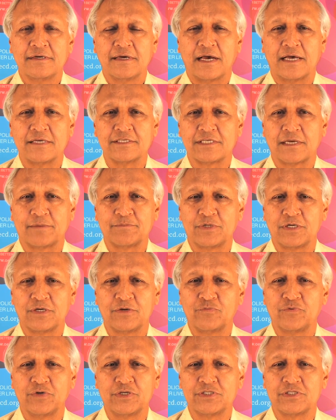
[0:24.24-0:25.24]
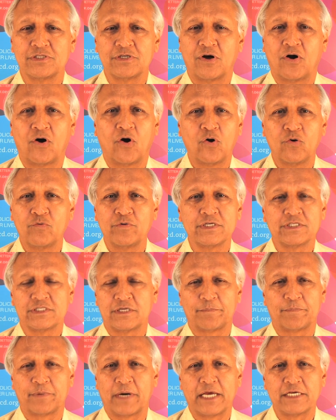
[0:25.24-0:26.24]
and something which always
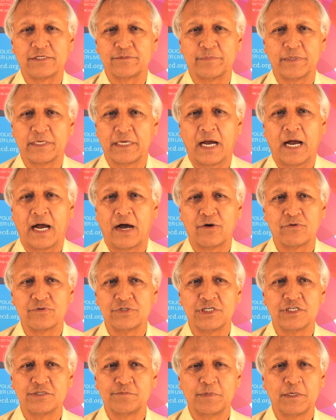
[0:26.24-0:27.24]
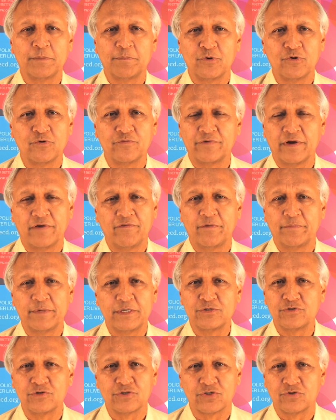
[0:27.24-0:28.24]
surprised me, how these people who've never
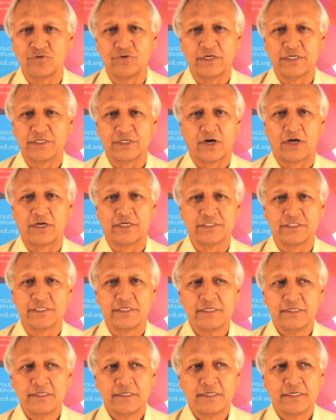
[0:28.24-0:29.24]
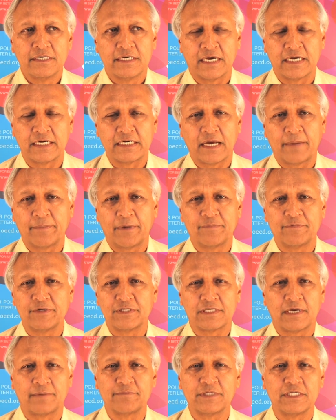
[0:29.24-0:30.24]
been to school and college can come up
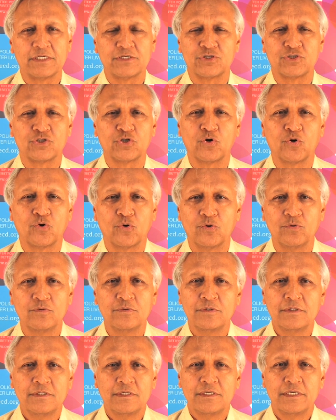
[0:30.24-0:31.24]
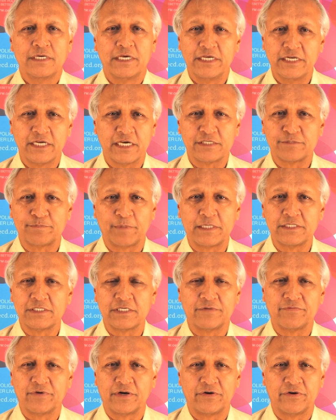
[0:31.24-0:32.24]
with something so
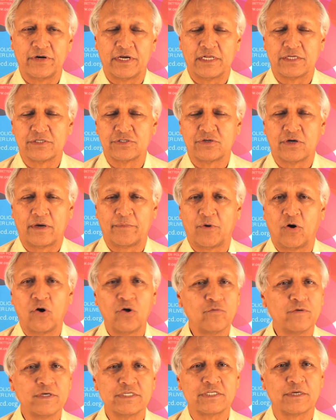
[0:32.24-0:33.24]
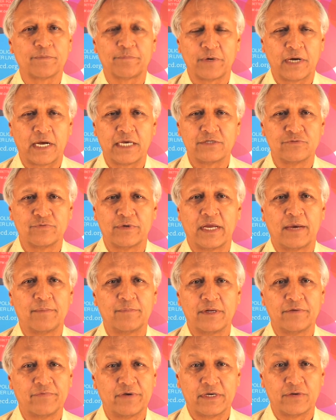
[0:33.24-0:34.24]
inexpensive and real. So I'm always surprised when
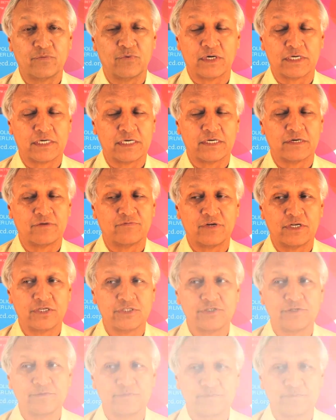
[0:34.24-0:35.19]
I'm living and working in a village.